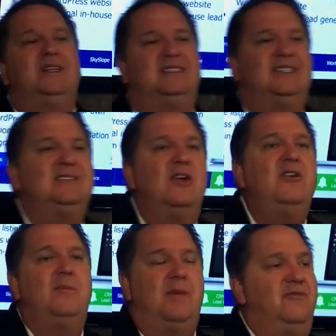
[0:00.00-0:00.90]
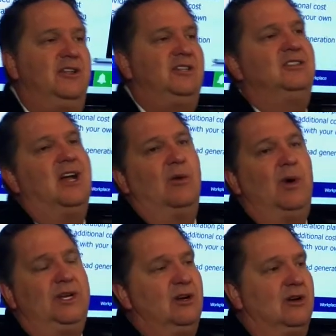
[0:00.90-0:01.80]
$600 a month and you sign a
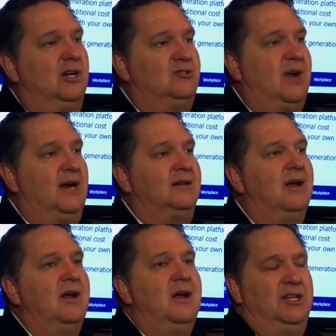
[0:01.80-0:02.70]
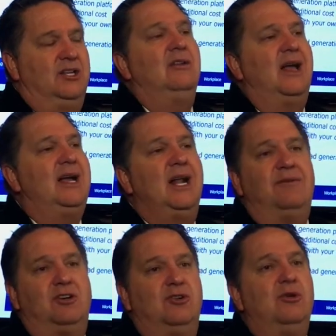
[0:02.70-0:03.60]
1-year contract. You don't like it
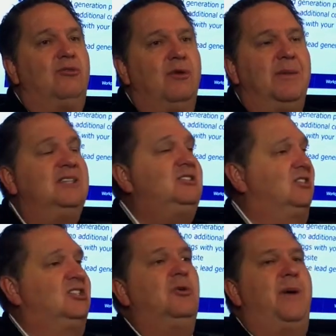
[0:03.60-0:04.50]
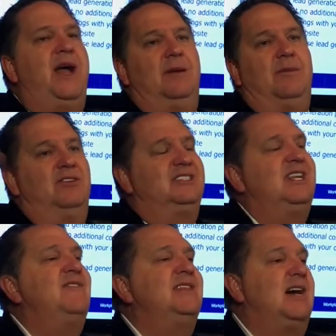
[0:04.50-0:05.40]
after 2 or 3 months, you're still paying them over
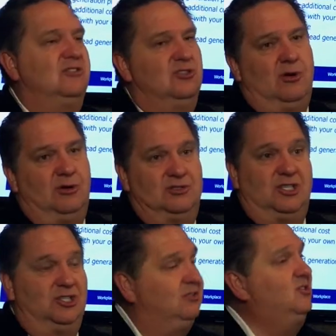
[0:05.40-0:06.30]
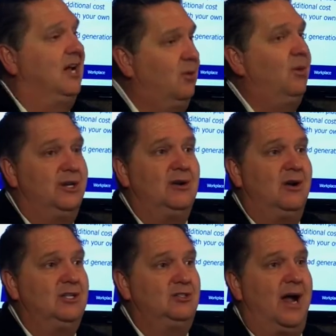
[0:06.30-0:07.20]
$7,000 because you signed a 1-year
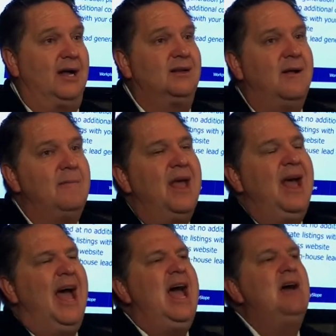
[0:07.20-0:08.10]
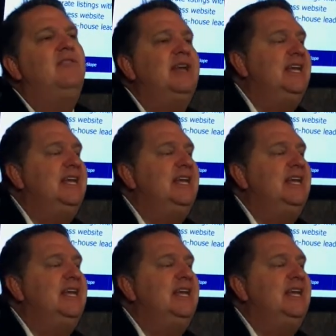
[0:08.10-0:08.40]
contract. Every